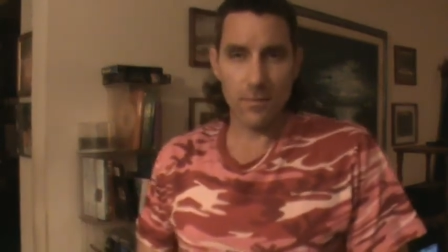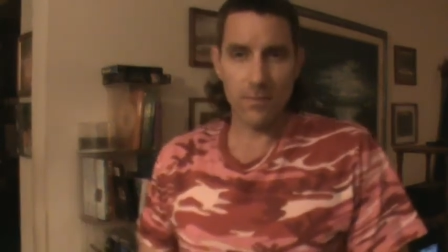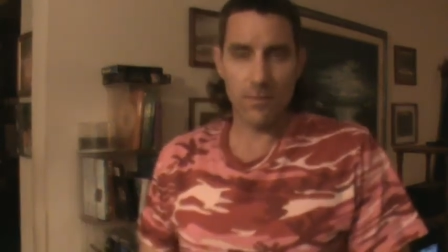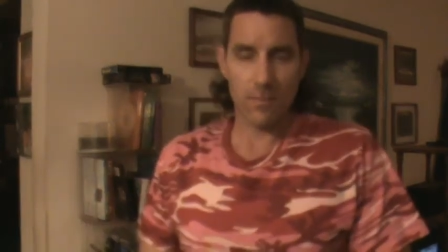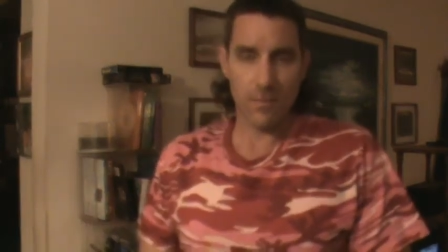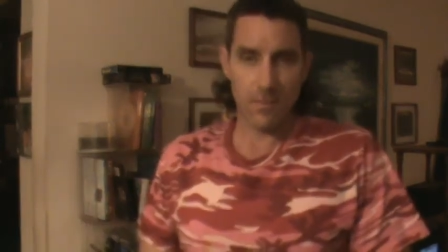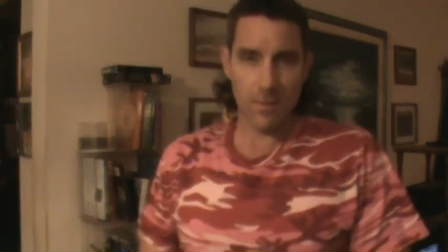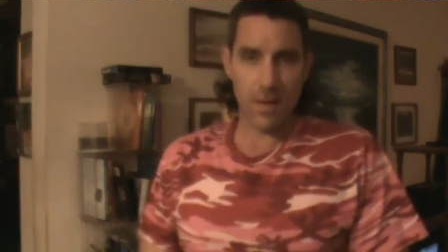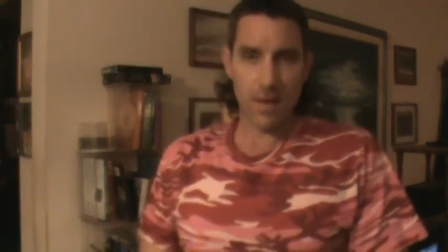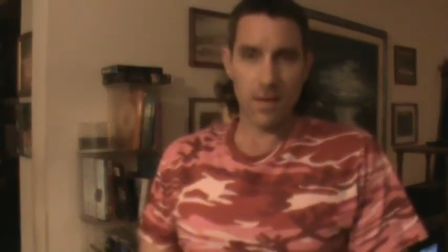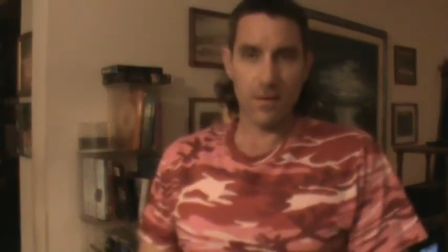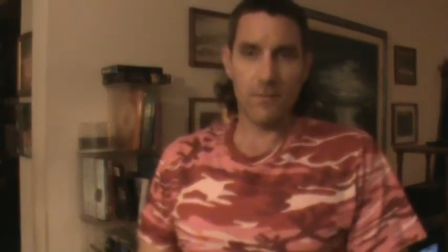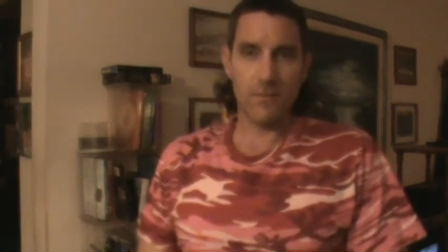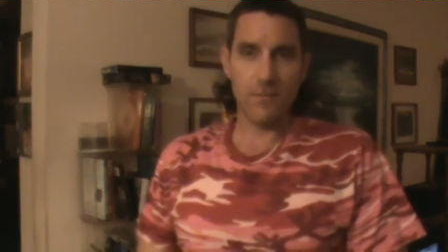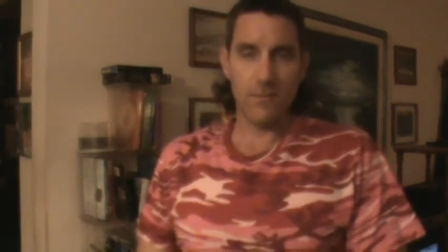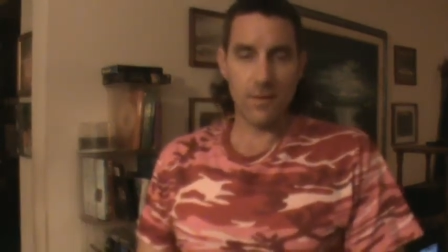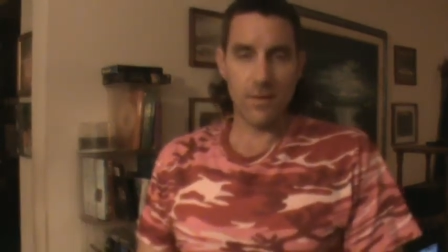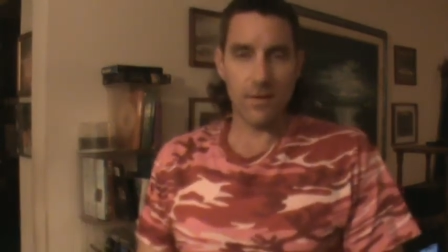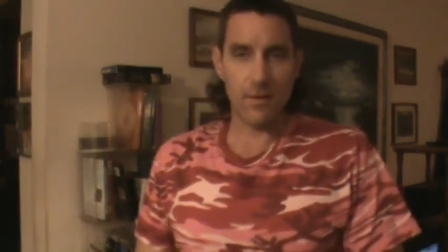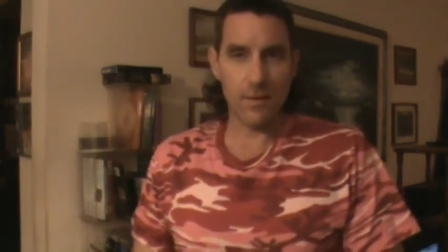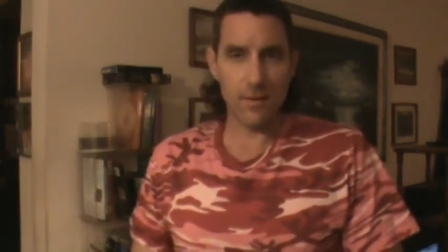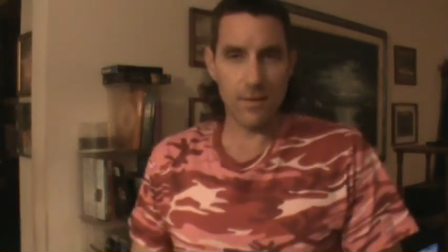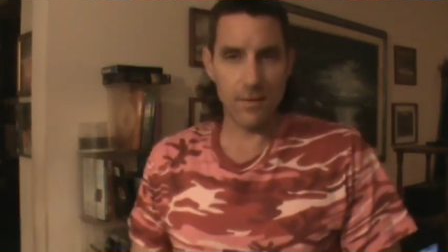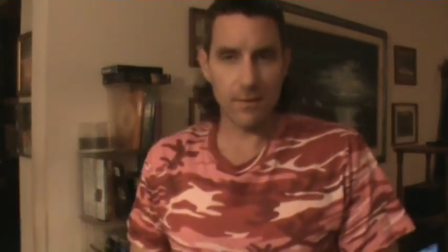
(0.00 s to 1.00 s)
without
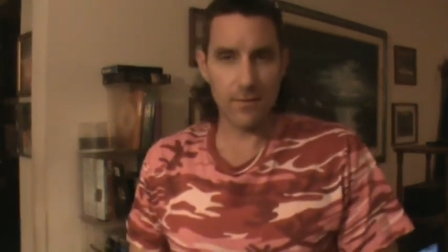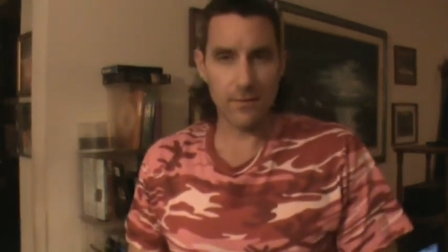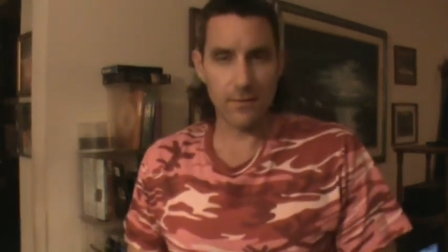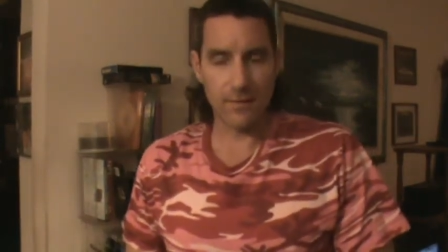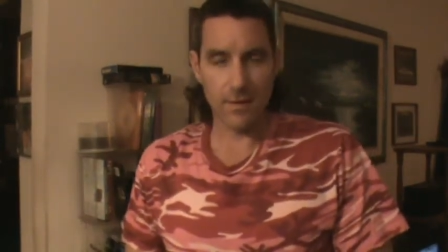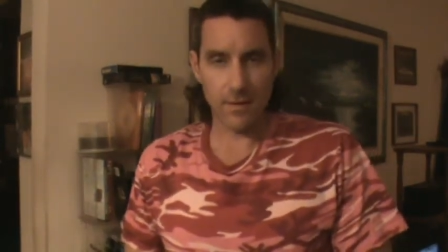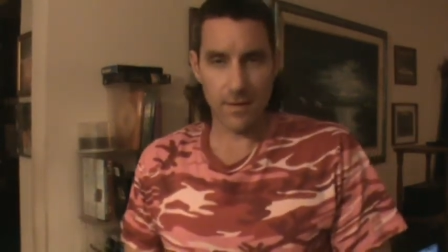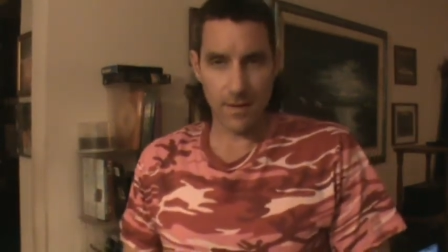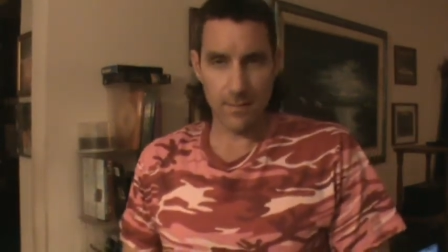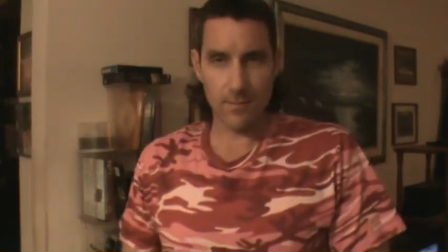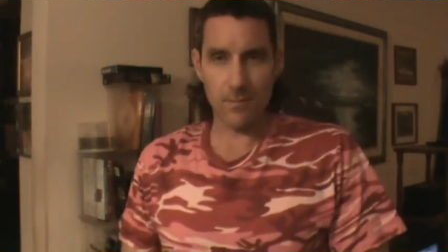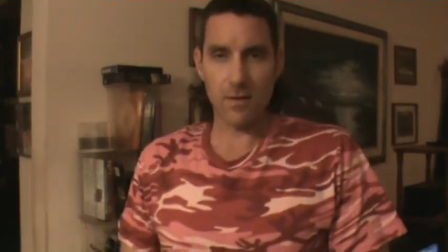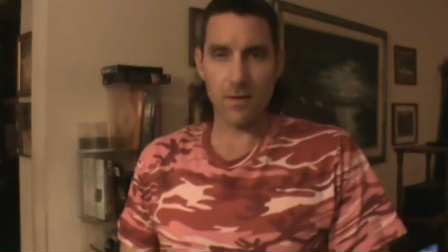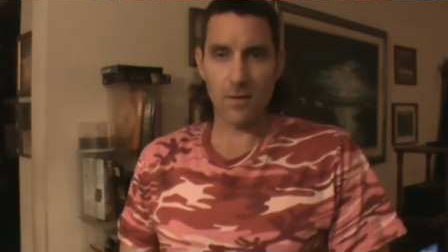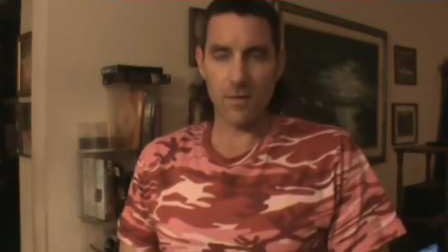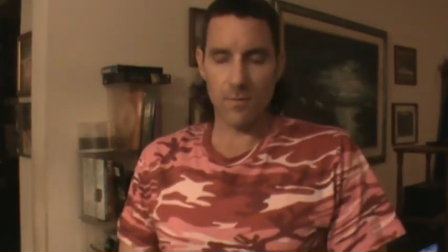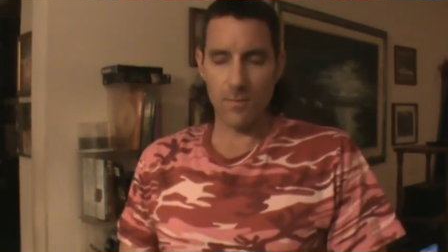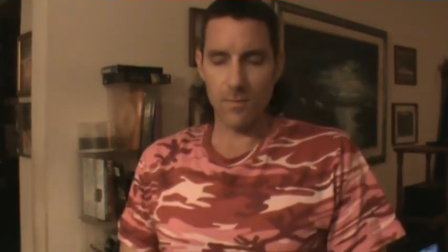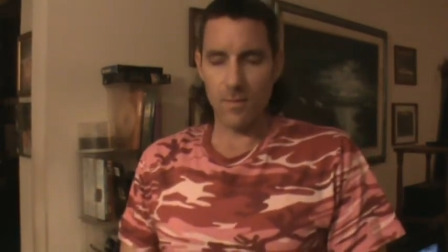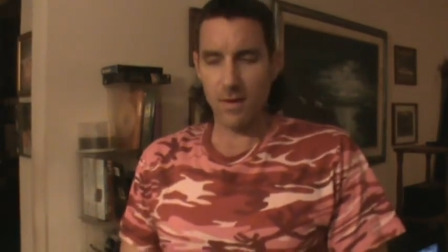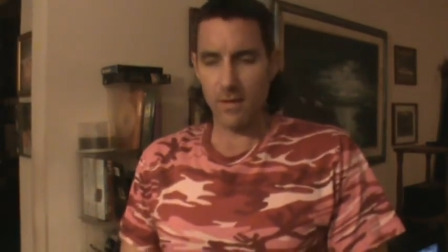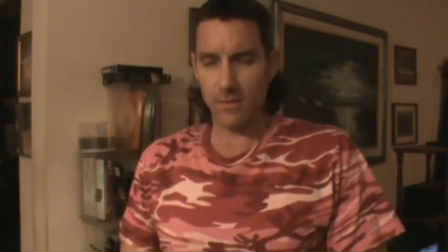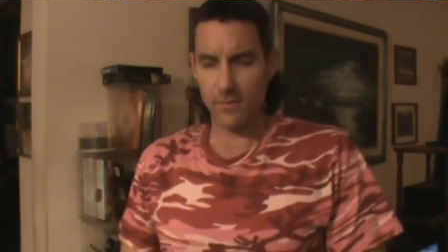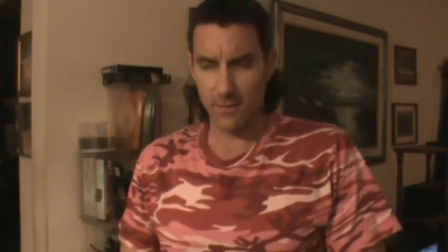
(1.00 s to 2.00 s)
drugs and I'm not
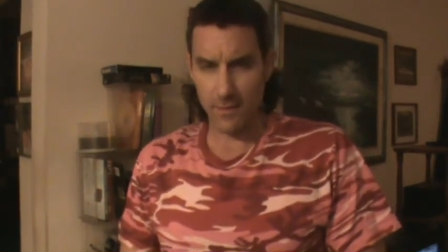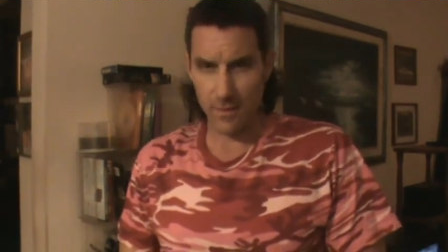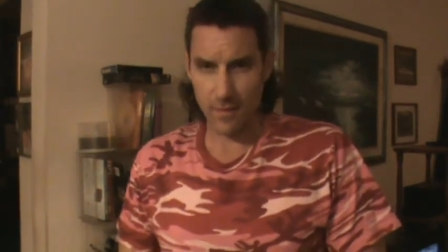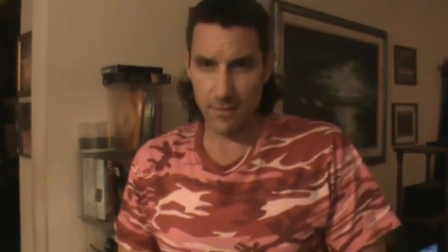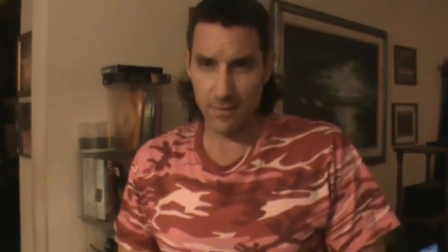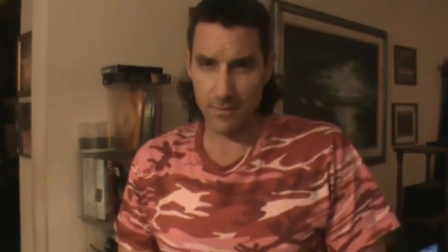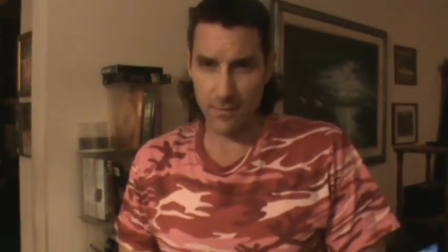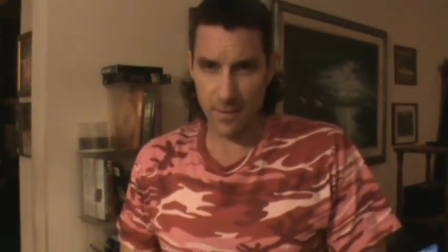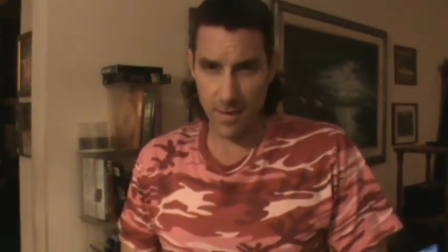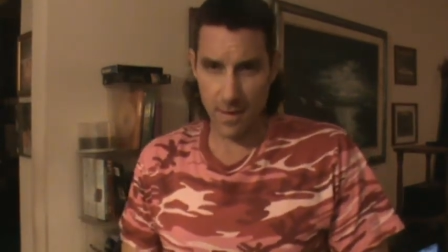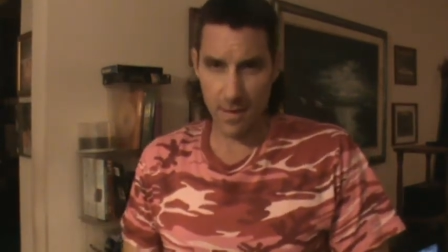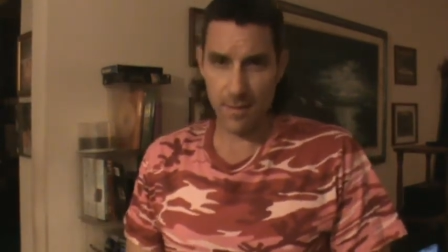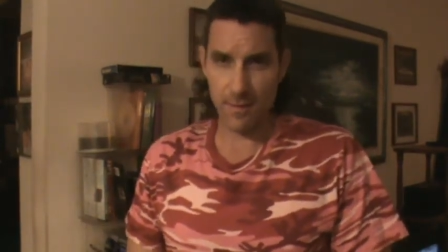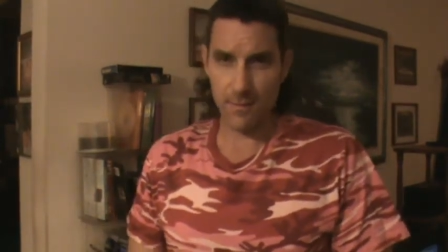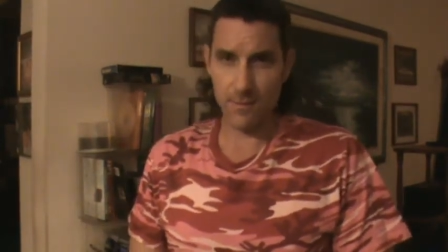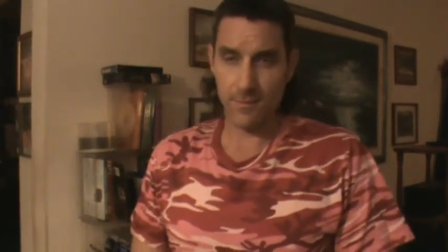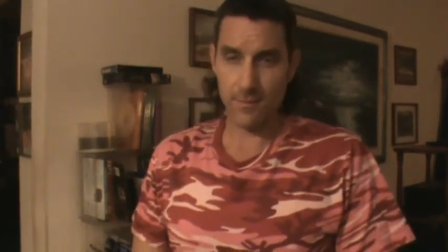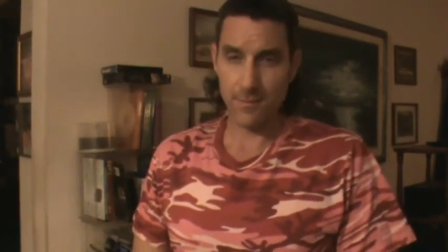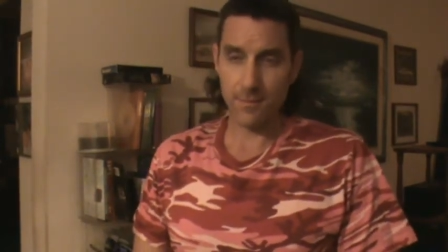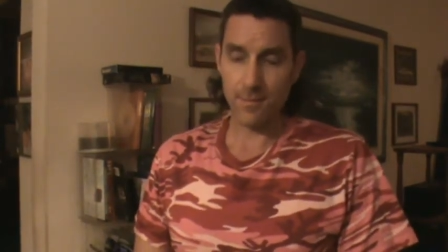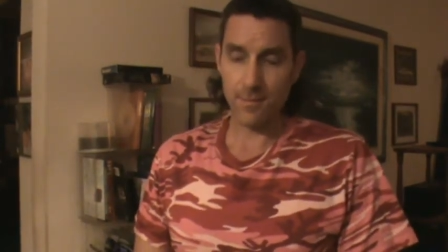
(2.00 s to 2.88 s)
gonna mention his name